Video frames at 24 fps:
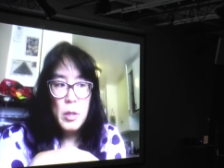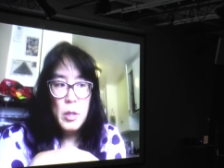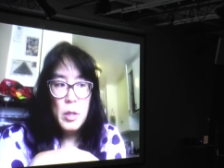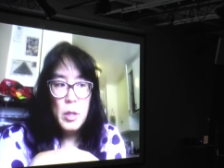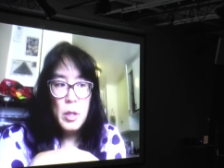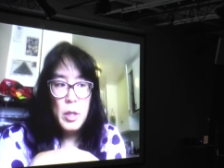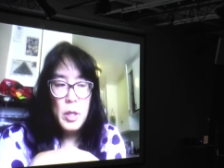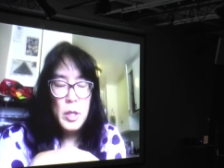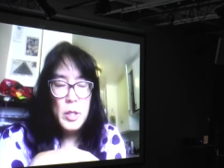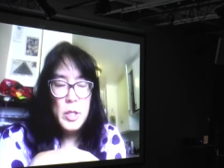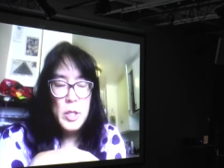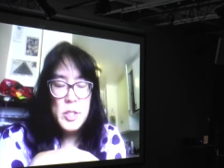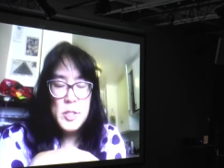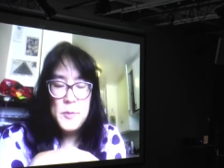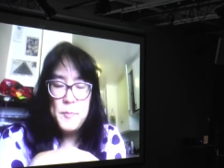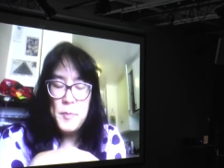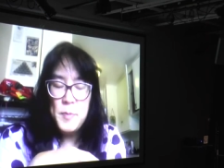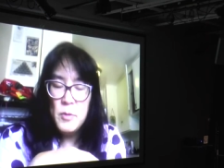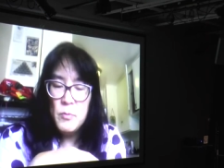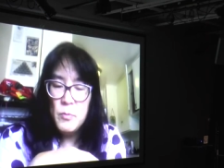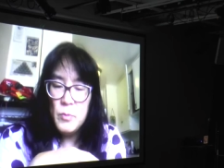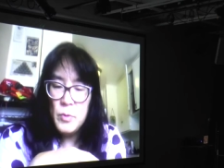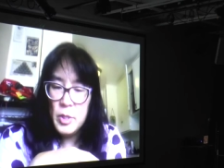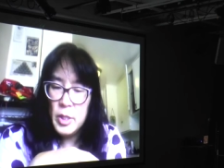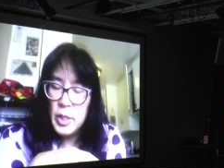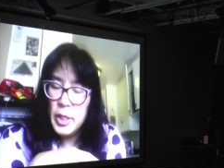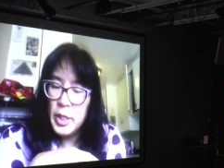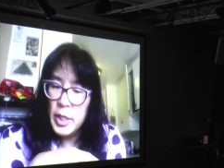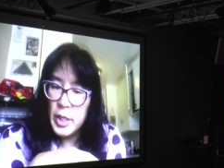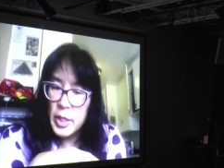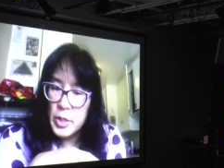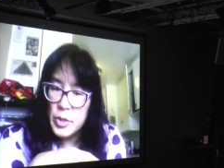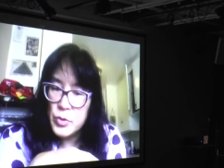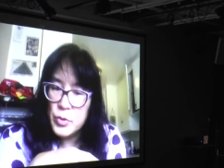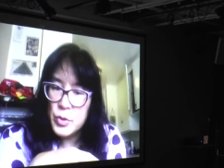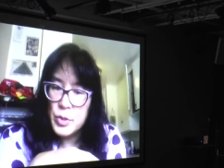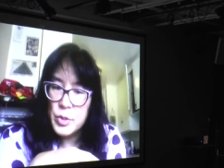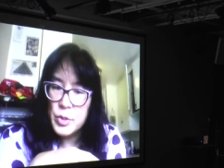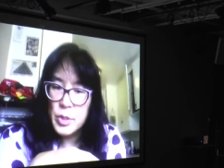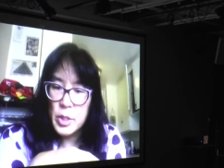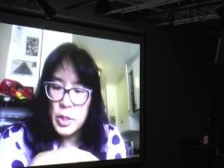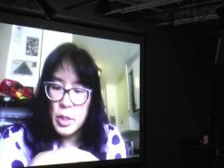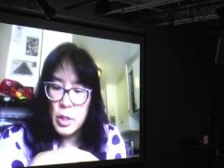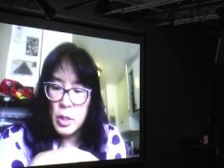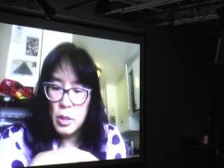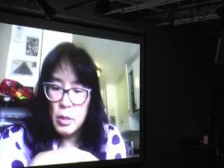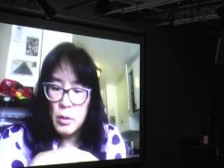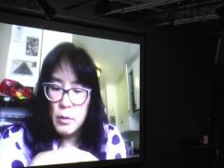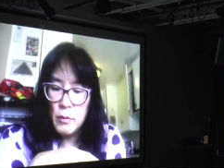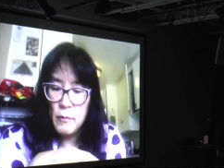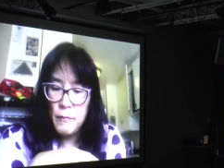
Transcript: And it's been really interesting